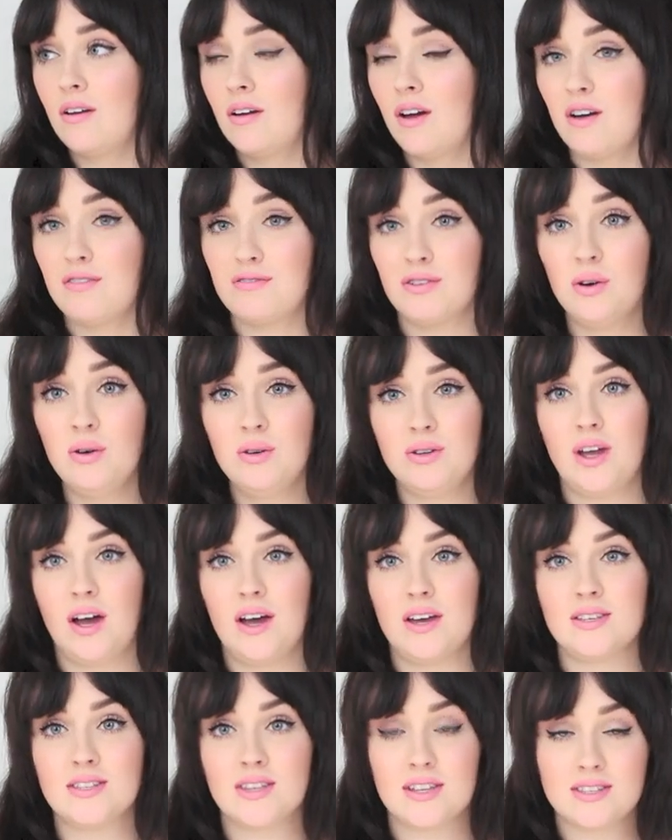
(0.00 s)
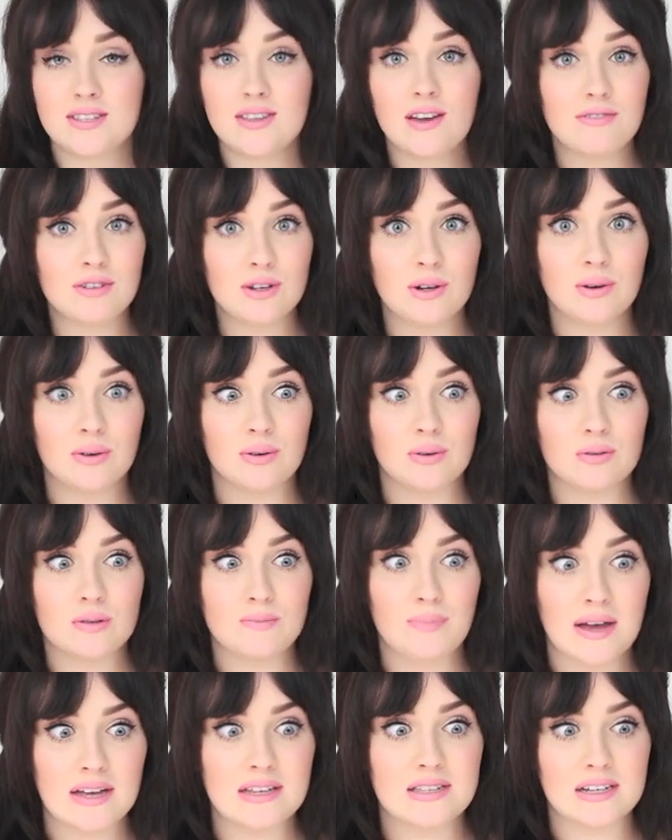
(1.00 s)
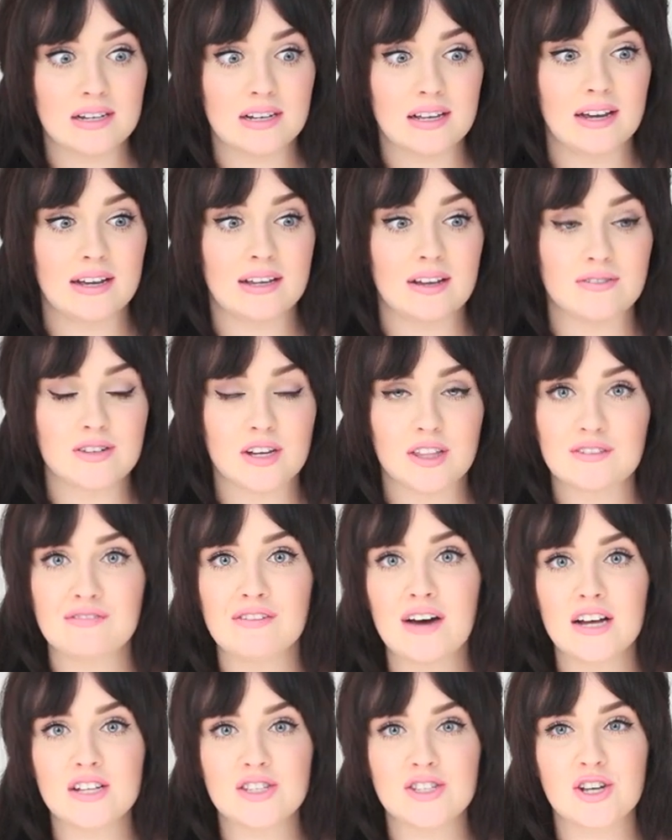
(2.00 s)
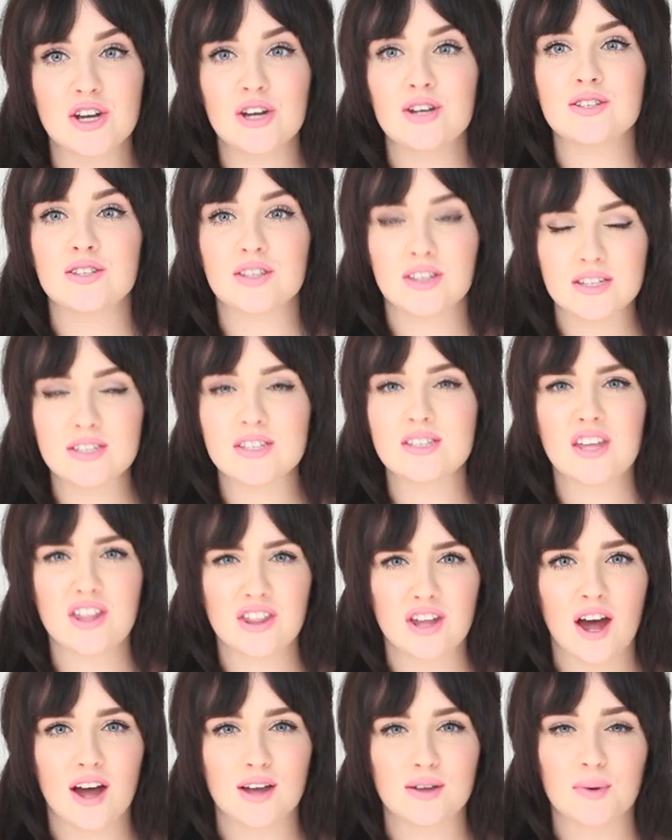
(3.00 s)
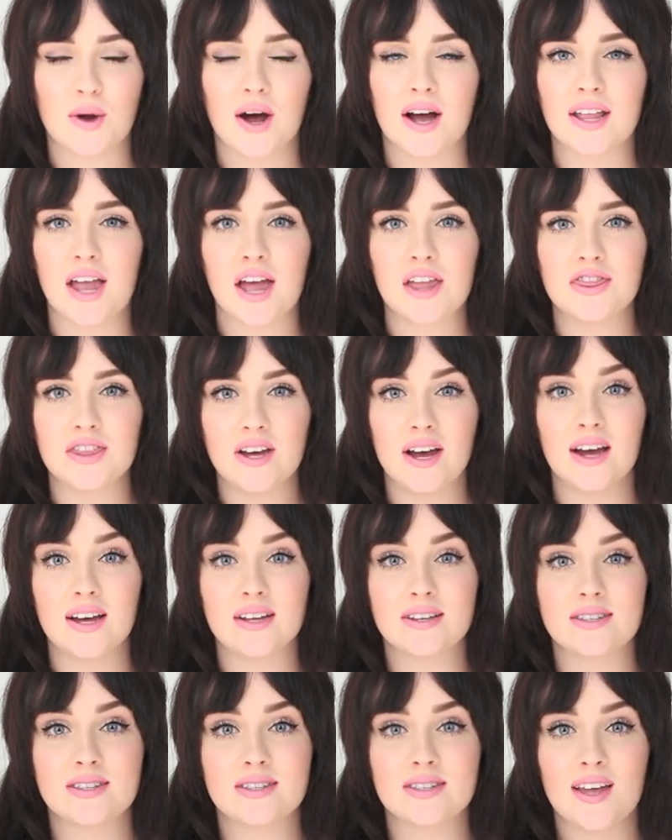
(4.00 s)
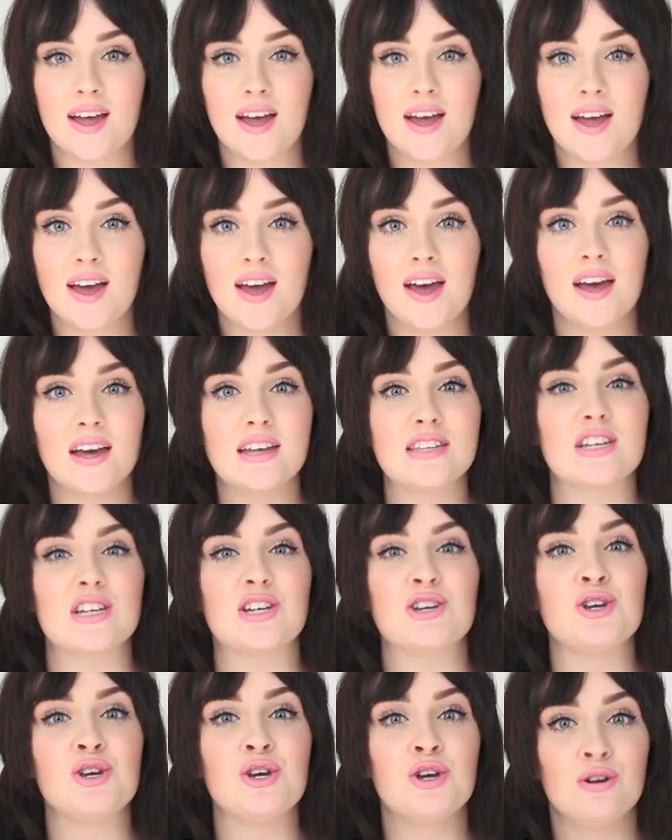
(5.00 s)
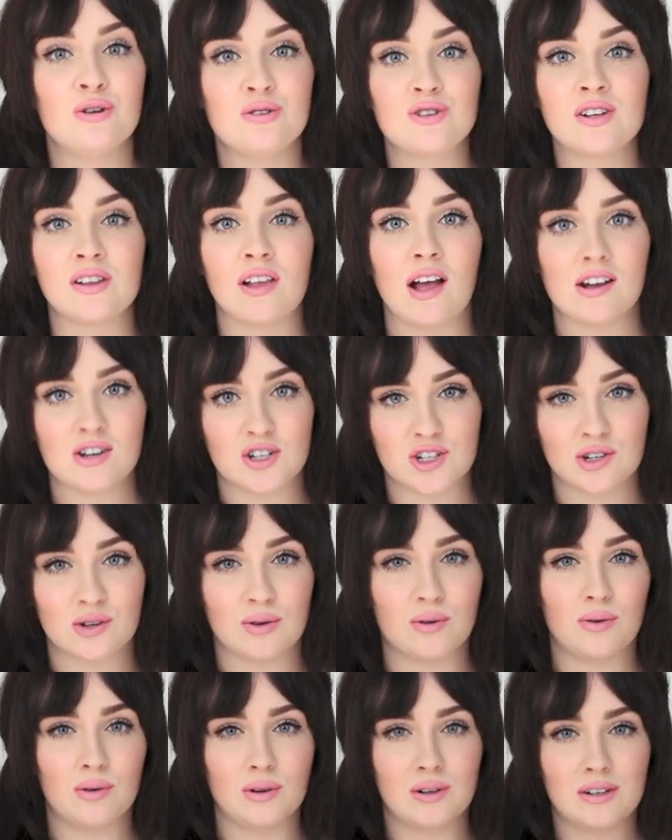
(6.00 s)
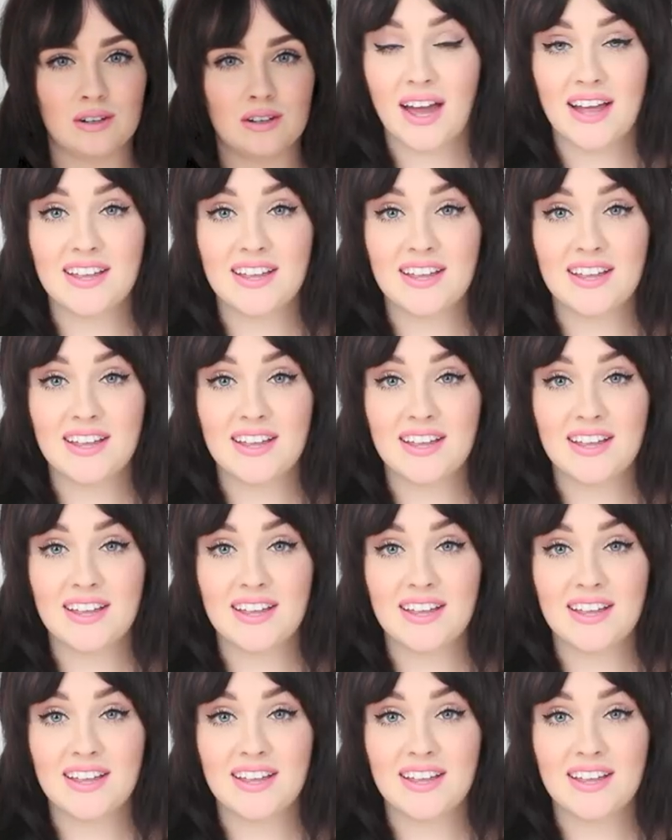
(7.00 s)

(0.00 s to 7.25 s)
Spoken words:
a fortnight. So there's 7 hauls basically, and I've done the first 2, so this is the third one, and this is a huge Lush haul.